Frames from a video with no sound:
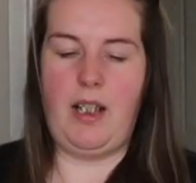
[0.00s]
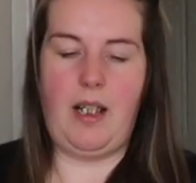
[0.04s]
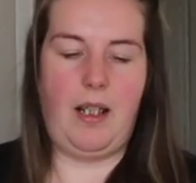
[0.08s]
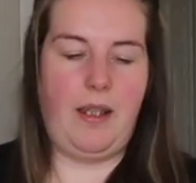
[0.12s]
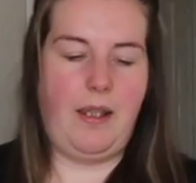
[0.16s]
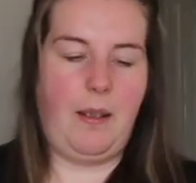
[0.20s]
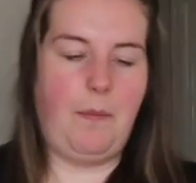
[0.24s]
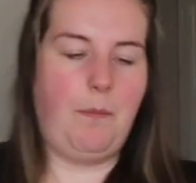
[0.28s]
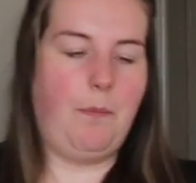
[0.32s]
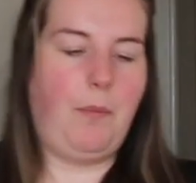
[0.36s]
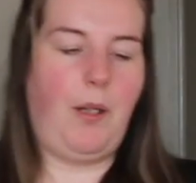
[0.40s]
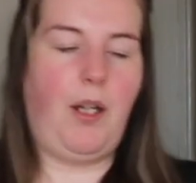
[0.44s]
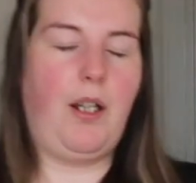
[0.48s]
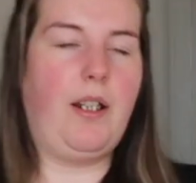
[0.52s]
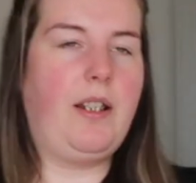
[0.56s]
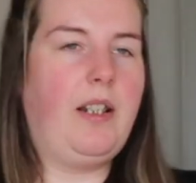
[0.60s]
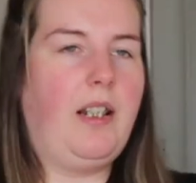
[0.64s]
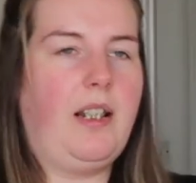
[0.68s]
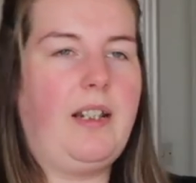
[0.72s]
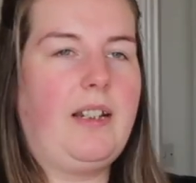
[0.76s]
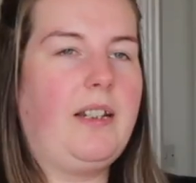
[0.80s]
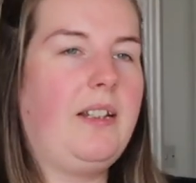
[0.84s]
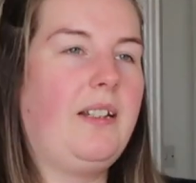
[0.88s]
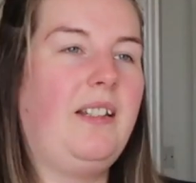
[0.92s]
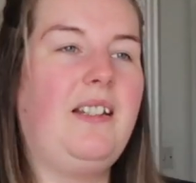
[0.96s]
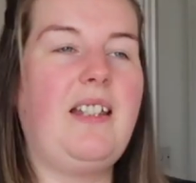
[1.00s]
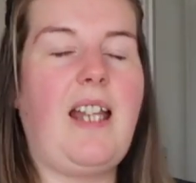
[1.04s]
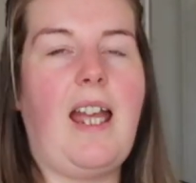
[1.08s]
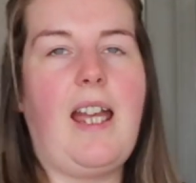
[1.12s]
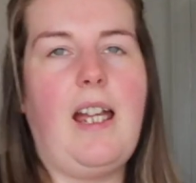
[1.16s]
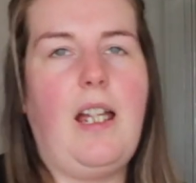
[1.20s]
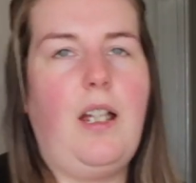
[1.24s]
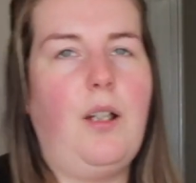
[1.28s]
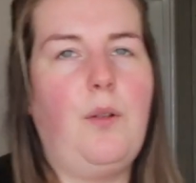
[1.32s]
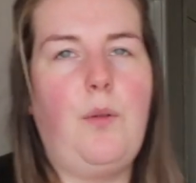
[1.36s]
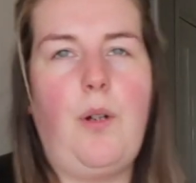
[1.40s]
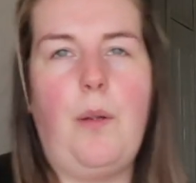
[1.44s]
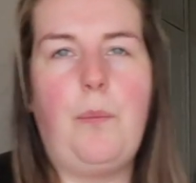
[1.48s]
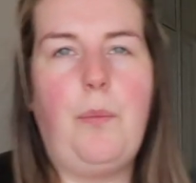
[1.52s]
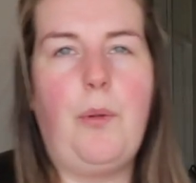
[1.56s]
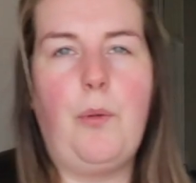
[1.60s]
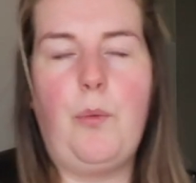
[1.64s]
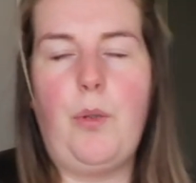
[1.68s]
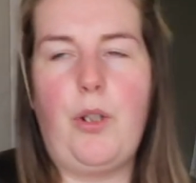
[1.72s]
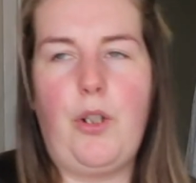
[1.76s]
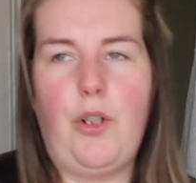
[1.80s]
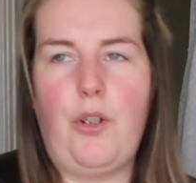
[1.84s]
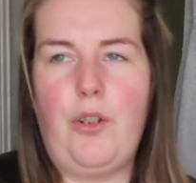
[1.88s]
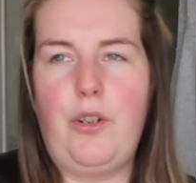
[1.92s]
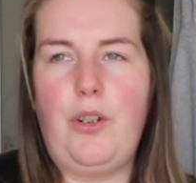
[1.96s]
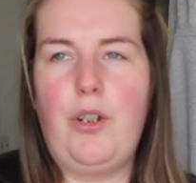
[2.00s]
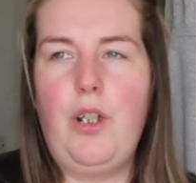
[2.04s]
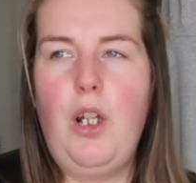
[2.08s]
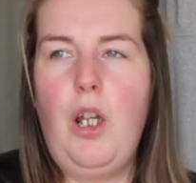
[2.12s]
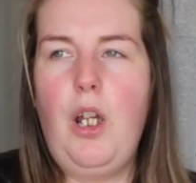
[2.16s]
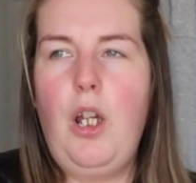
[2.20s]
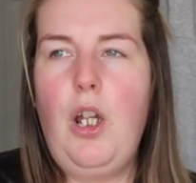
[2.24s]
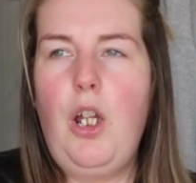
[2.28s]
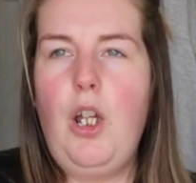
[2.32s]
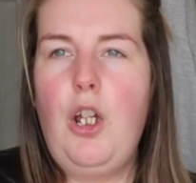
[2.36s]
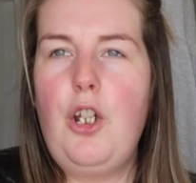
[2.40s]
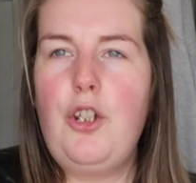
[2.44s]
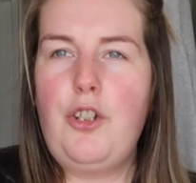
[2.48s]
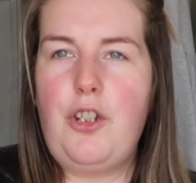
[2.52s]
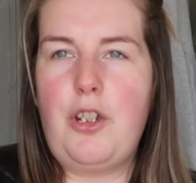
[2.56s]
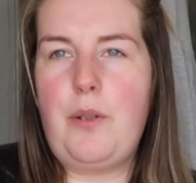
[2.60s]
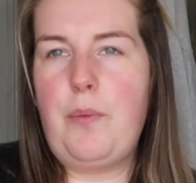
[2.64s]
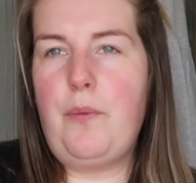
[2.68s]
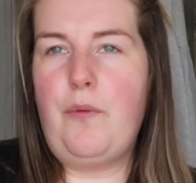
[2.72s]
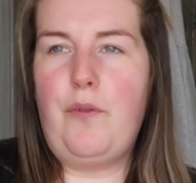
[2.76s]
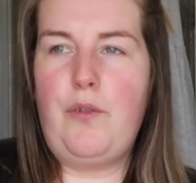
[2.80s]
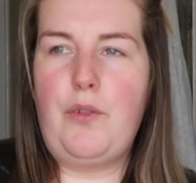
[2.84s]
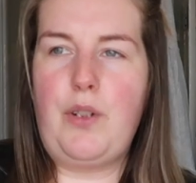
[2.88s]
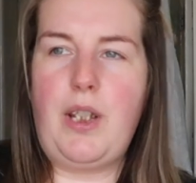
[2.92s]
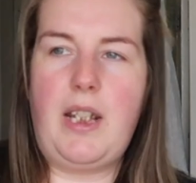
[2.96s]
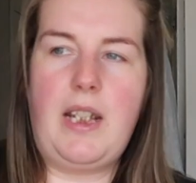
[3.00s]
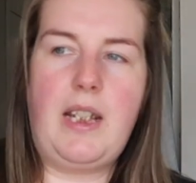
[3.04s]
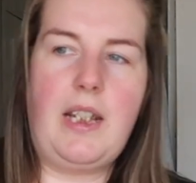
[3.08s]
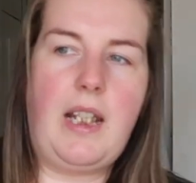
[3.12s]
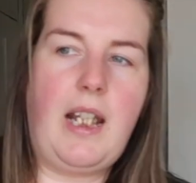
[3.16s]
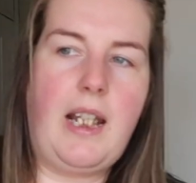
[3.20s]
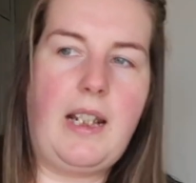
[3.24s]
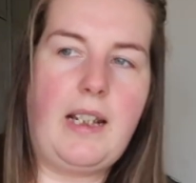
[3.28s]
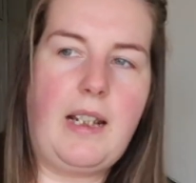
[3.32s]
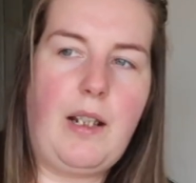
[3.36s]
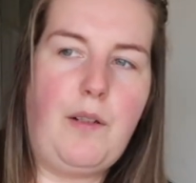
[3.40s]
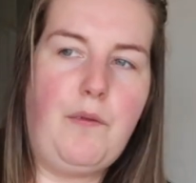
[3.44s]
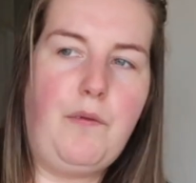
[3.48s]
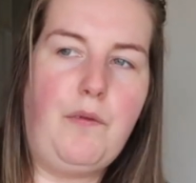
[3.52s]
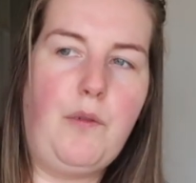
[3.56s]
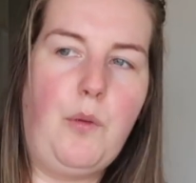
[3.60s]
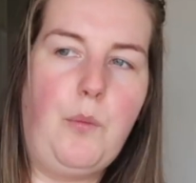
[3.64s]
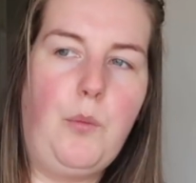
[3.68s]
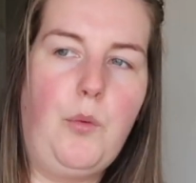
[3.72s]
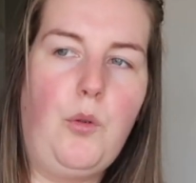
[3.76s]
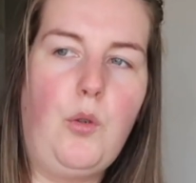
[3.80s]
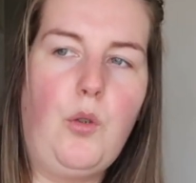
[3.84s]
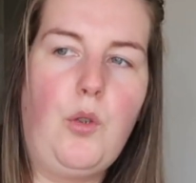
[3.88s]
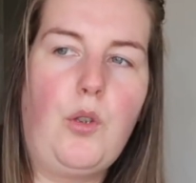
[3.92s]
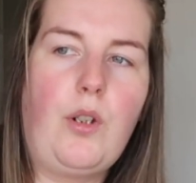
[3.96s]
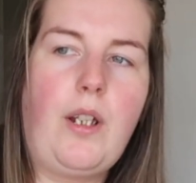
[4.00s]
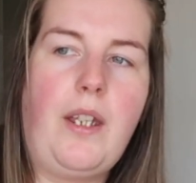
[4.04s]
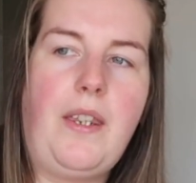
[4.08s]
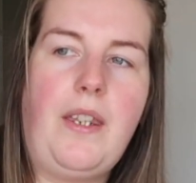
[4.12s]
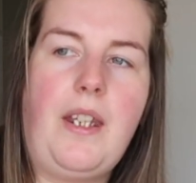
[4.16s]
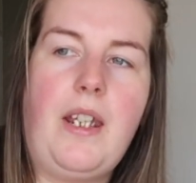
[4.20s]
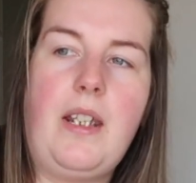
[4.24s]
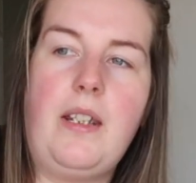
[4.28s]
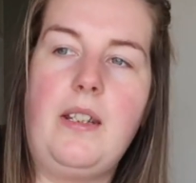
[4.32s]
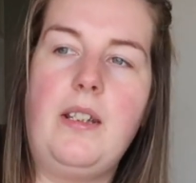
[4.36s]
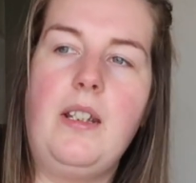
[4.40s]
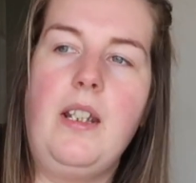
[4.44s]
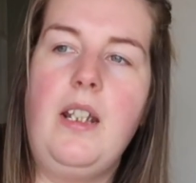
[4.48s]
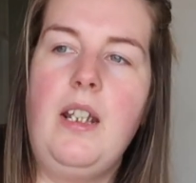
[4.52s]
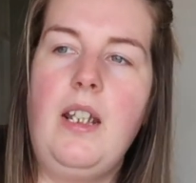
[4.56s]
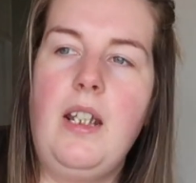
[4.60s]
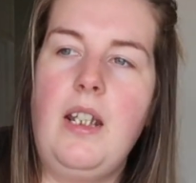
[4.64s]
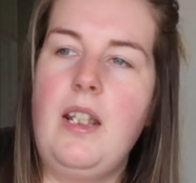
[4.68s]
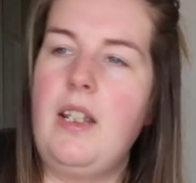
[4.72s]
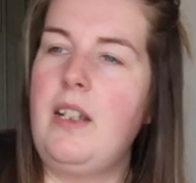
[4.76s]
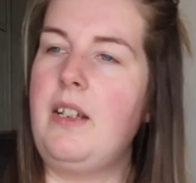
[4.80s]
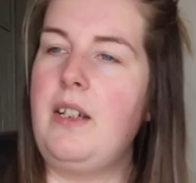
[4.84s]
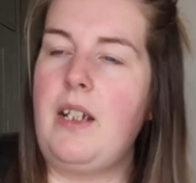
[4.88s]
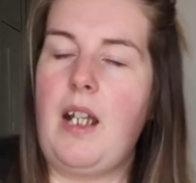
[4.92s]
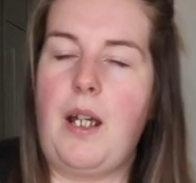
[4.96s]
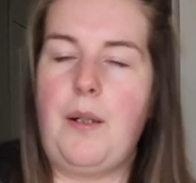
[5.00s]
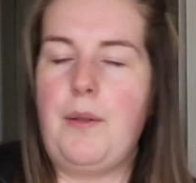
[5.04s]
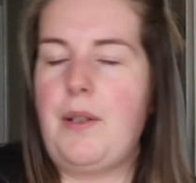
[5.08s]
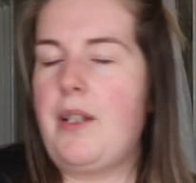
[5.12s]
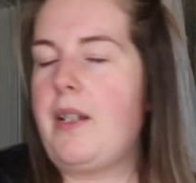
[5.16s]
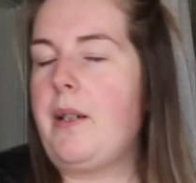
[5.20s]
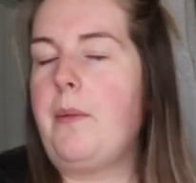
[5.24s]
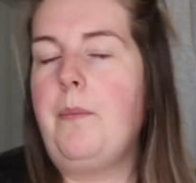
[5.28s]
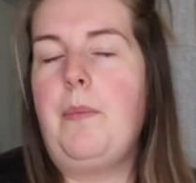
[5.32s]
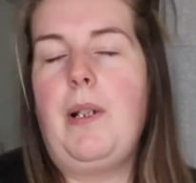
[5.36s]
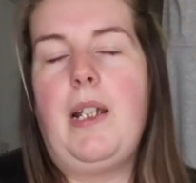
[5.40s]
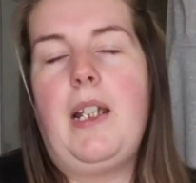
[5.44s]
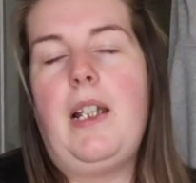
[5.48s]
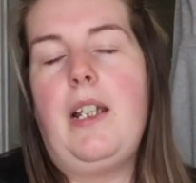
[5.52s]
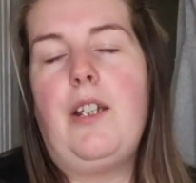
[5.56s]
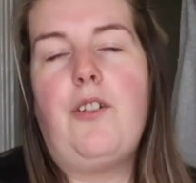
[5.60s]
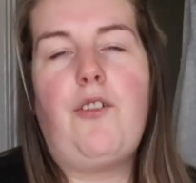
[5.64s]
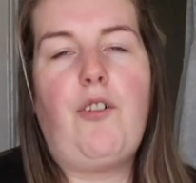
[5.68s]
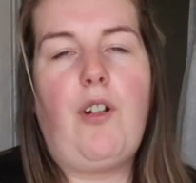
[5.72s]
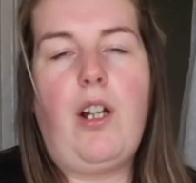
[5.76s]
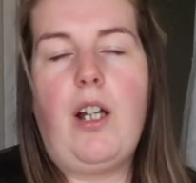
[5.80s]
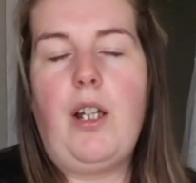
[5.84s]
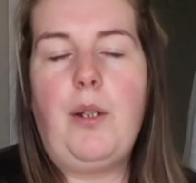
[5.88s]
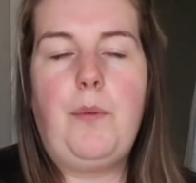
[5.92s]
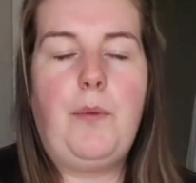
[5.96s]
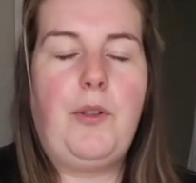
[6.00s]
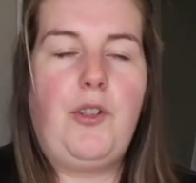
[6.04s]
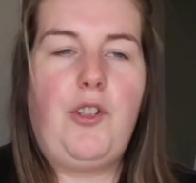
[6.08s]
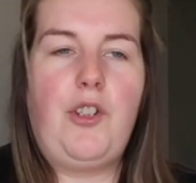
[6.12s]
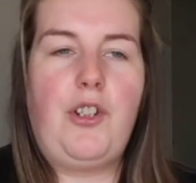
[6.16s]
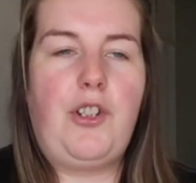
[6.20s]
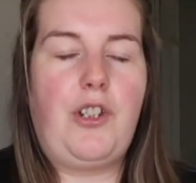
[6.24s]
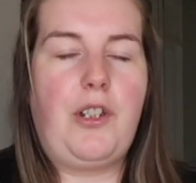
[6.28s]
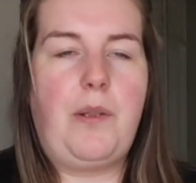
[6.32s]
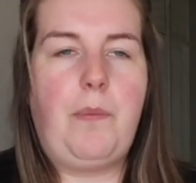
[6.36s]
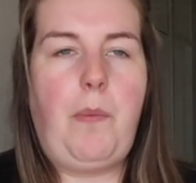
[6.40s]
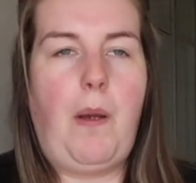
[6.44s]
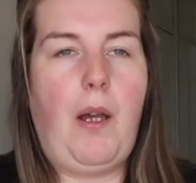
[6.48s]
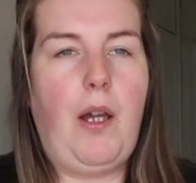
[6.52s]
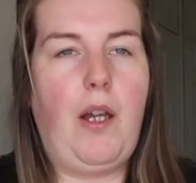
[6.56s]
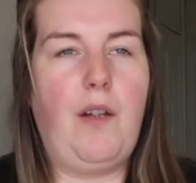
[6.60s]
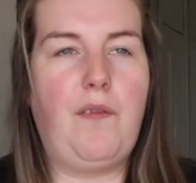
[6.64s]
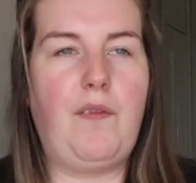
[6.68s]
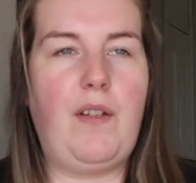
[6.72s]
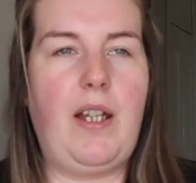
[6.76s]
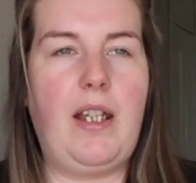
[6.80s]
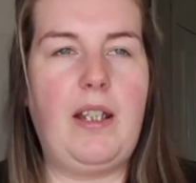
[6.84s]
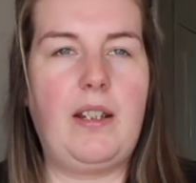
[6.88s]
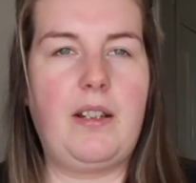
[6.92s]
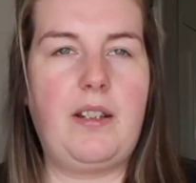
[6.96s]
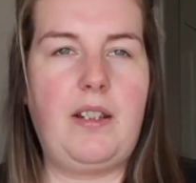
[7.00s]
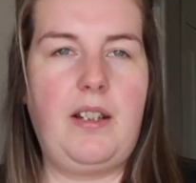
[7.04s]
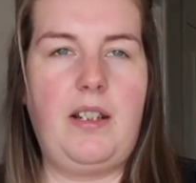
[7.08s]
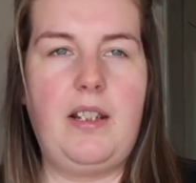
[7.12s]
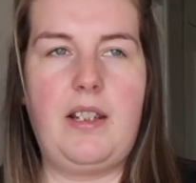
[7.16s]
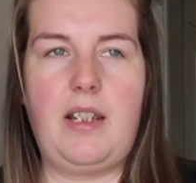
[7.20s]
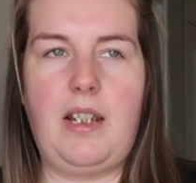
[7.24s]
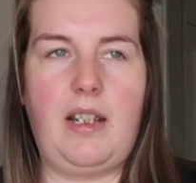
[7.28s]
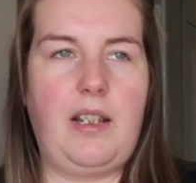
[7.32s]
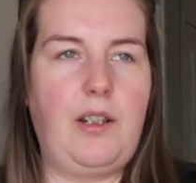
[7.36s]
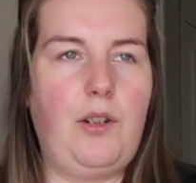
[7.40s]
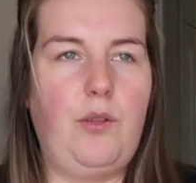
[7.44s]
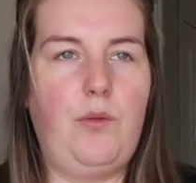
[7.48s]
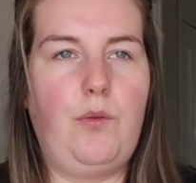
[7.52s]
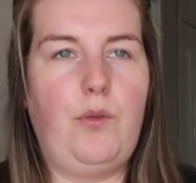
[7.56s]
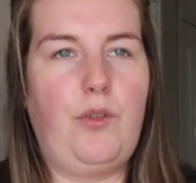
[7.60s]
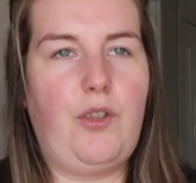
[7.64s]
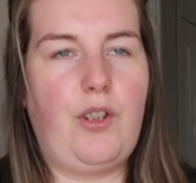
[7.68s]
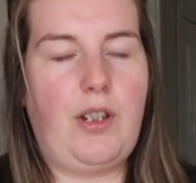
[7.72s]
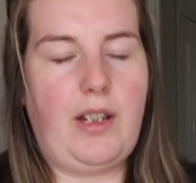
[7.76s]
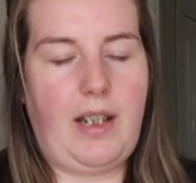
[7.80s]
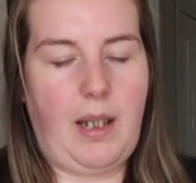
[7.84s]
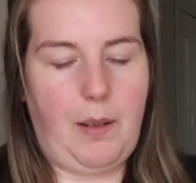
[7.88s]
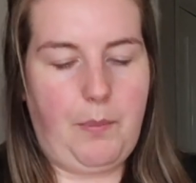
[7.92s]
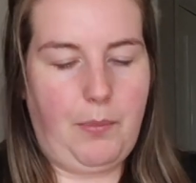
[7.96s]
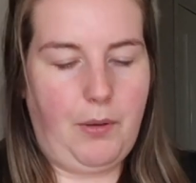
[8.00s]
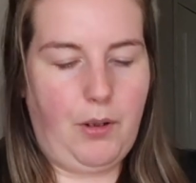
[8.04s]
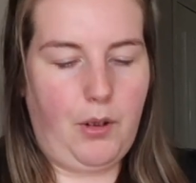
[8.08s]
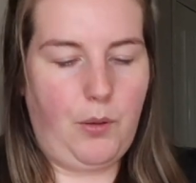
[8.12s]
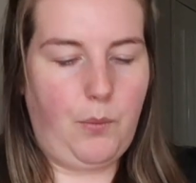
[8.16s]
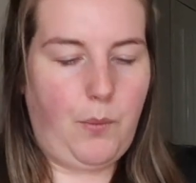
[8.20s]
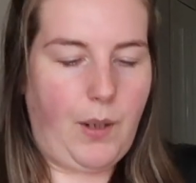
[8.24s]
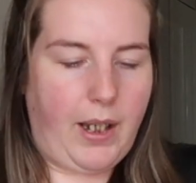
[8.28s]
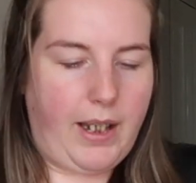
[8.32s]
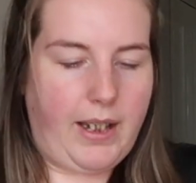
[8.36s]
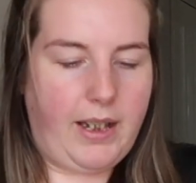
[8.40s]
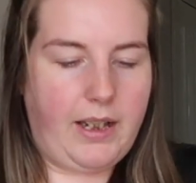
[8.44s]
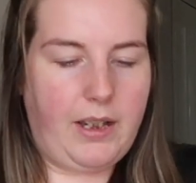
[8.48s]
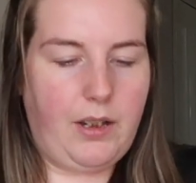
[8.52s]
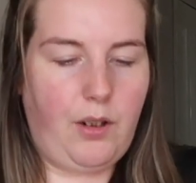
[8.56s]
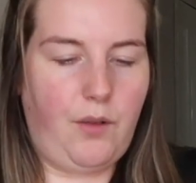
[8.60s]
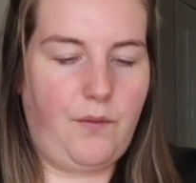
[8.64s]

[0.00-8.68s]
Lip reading: and then by like now I put one on just before taking Hank out for a walk, and then now it's completely dry, which is just perfect because it can all just get put away.